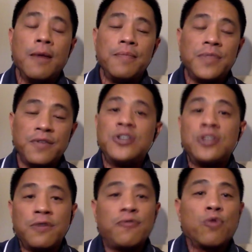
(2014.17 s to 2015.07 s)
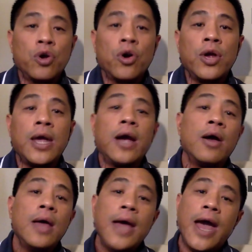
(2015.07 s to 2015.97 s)
the vision for your year,
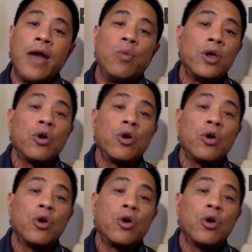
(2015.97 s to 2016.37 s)
and what your